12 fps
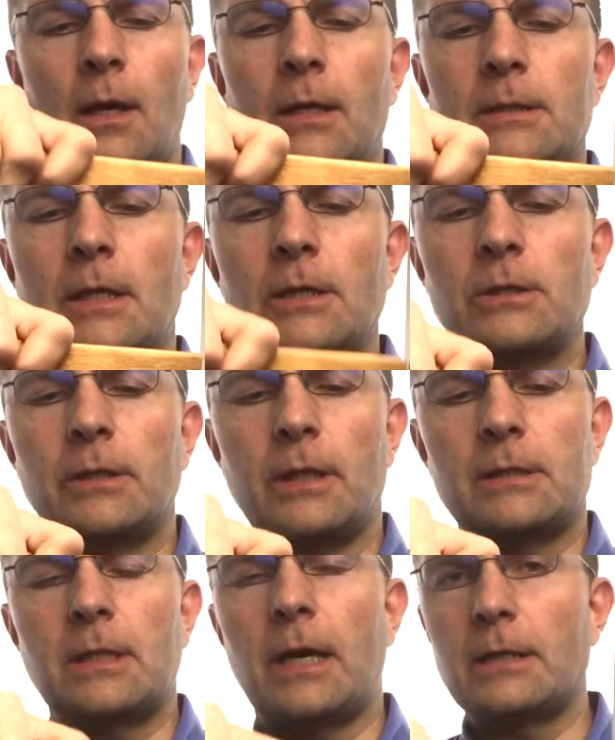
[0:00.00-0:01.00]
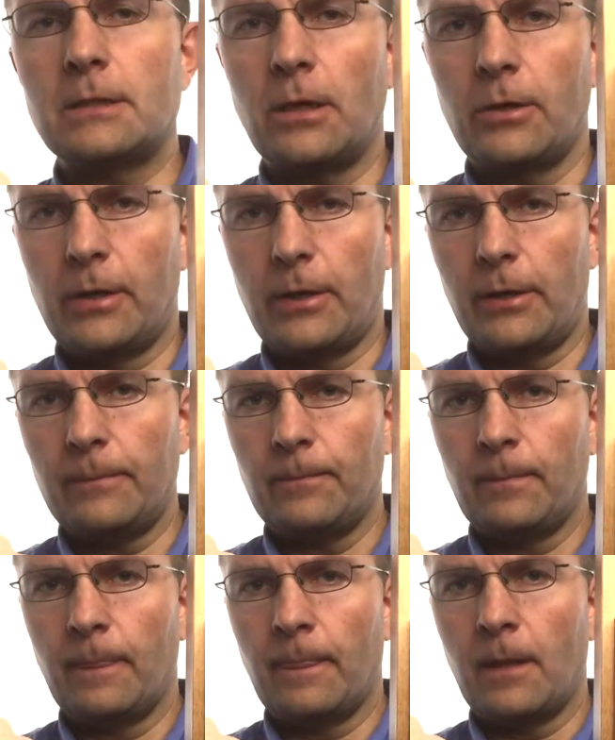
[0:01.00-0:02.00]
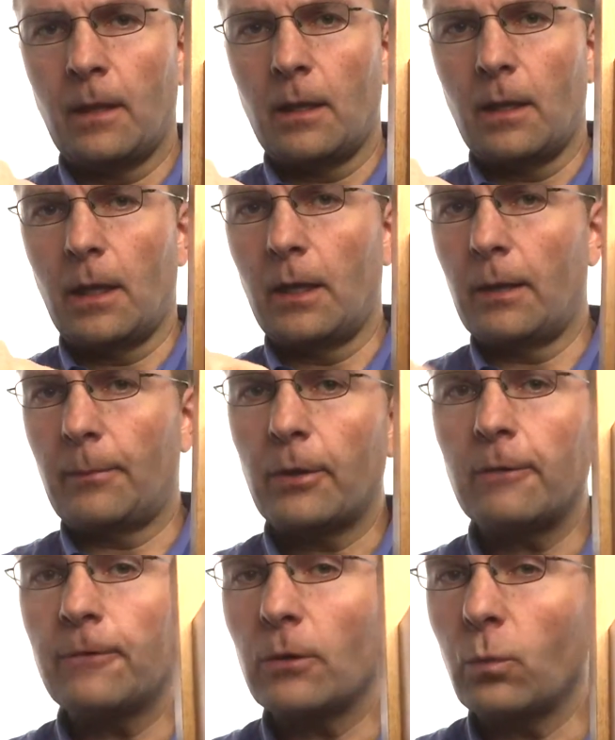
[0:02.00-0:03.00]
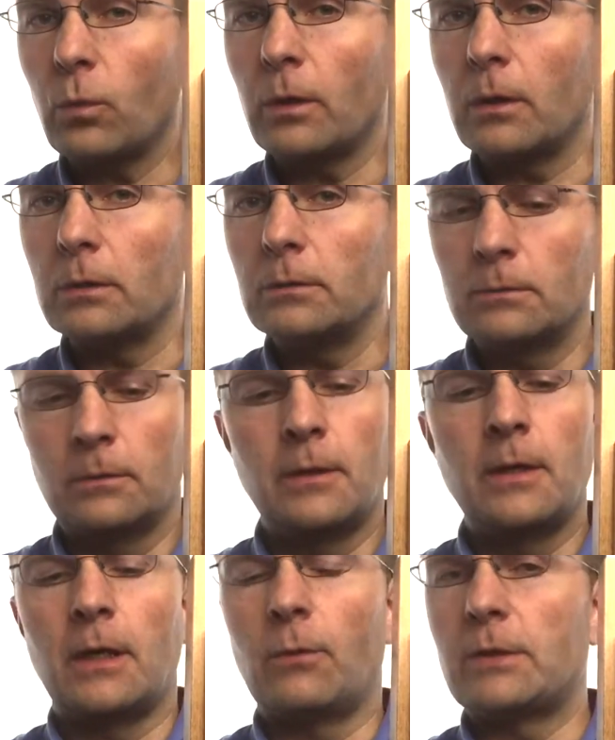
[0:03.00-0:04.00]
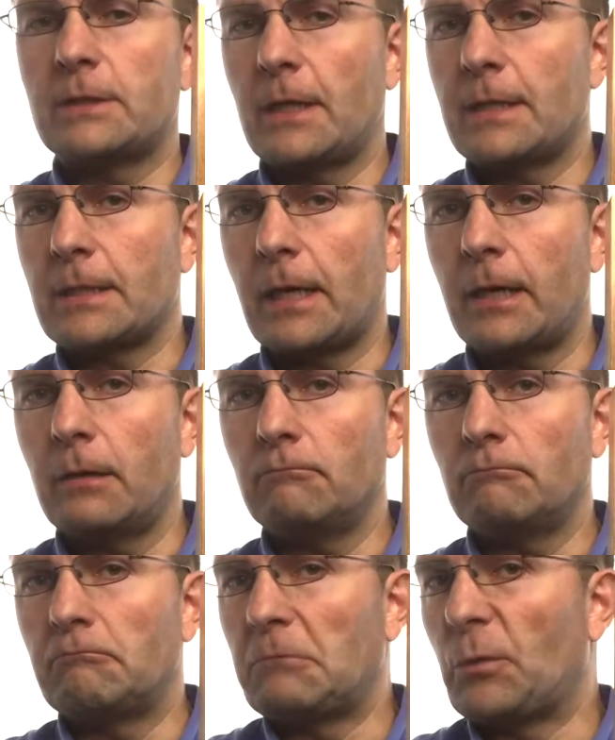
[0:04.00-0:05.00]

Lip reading: And essentially it slides down in there. And in a perfect world, it would stay tight.